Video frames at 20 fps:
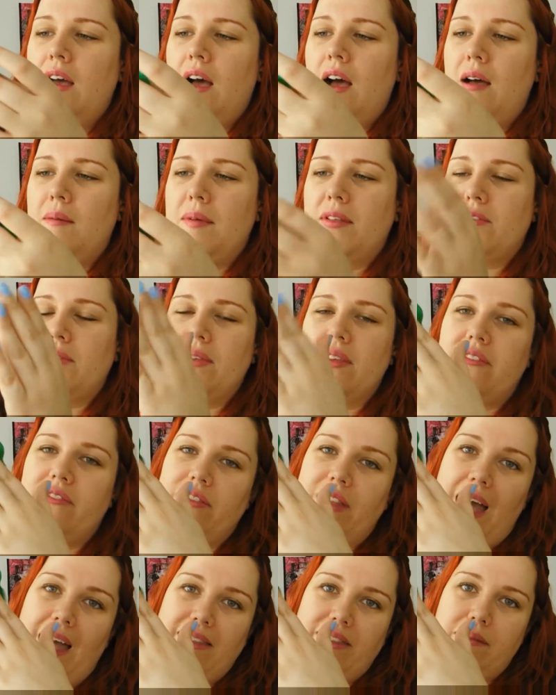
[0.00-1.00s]
It's really
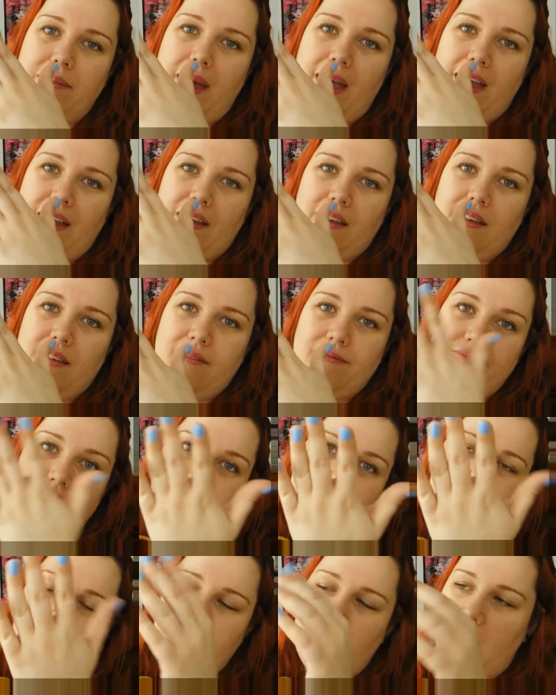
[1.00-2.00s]
flat in the back,
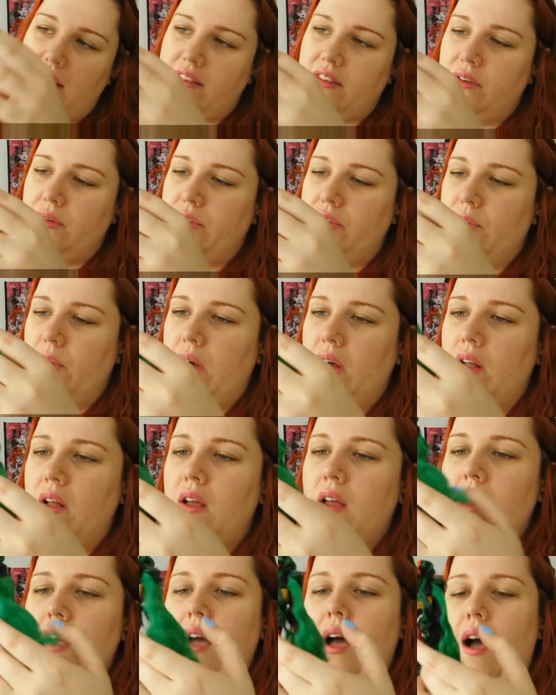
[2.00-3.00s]
as
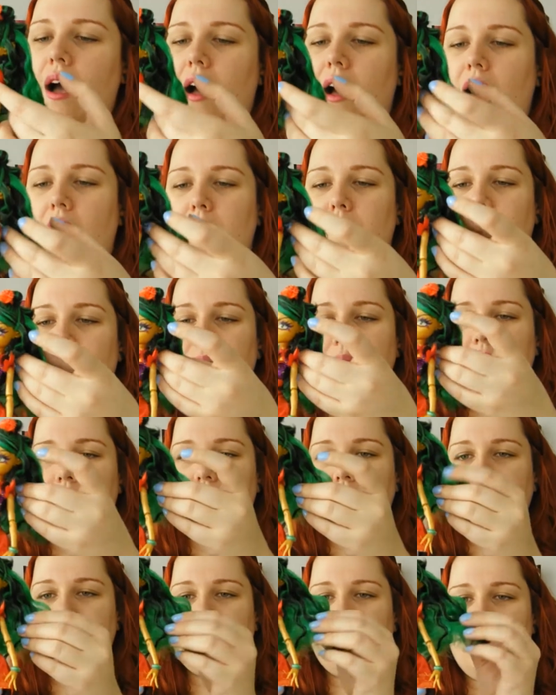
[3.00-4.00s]
usual. And
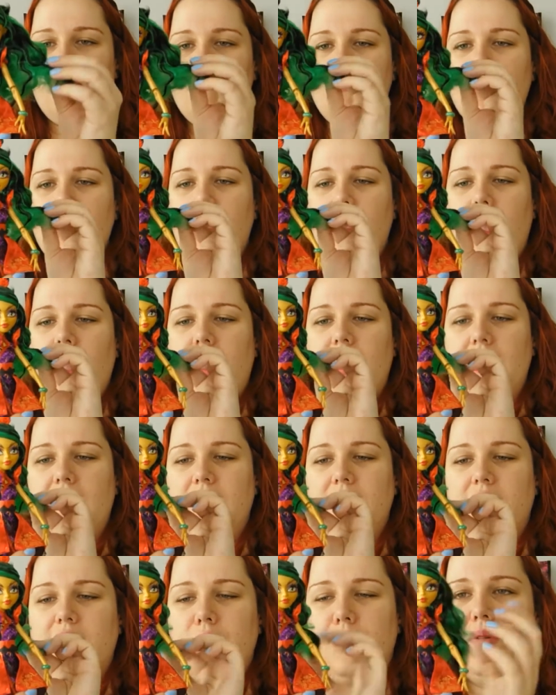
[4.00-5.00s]

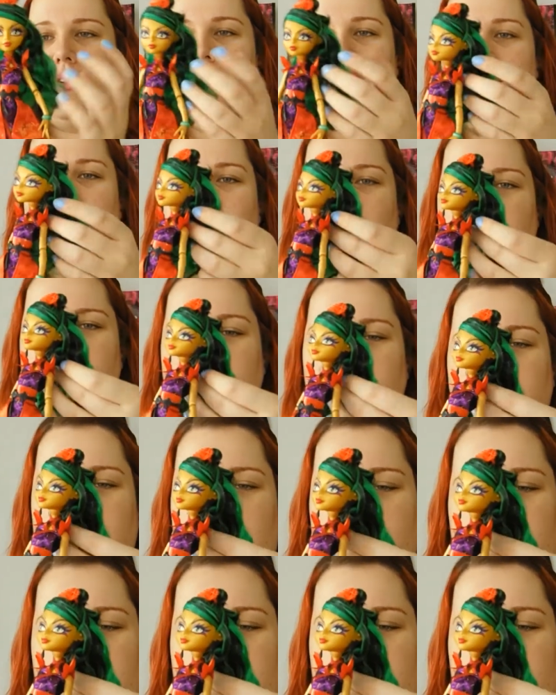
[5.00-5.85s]
it's pretty crunchy